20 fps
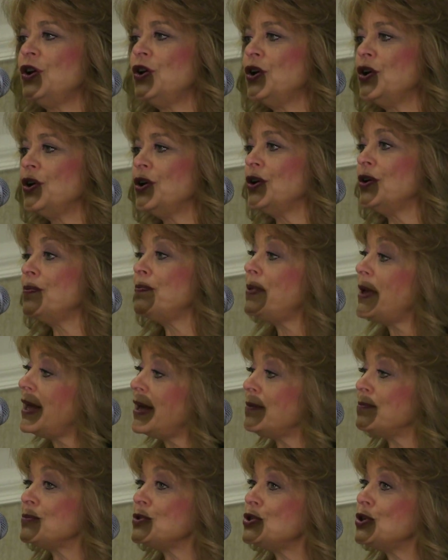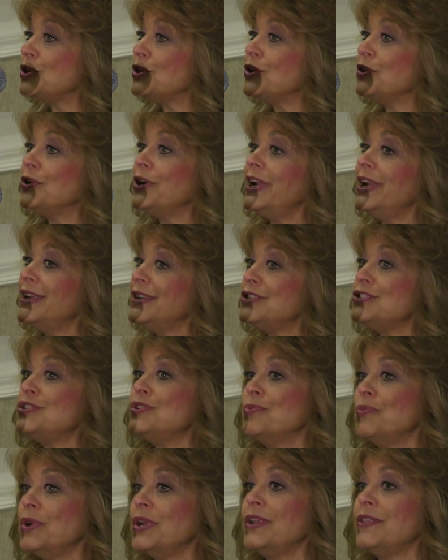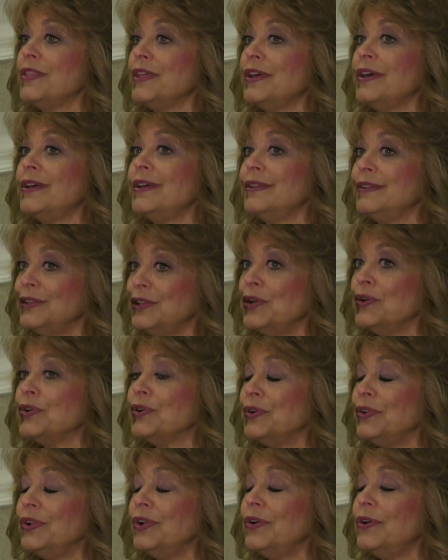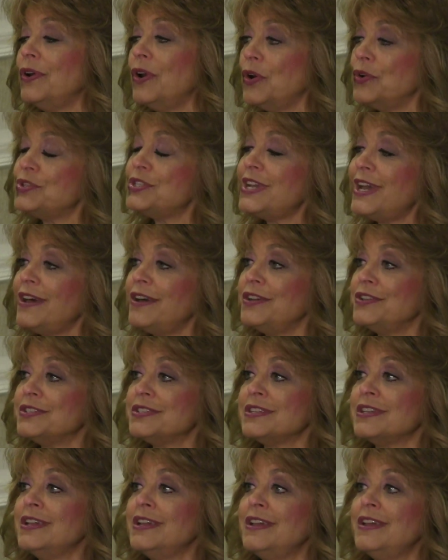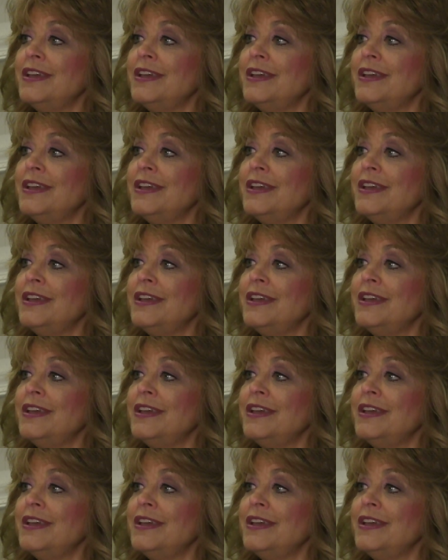her pimp took her into one of the local hotels,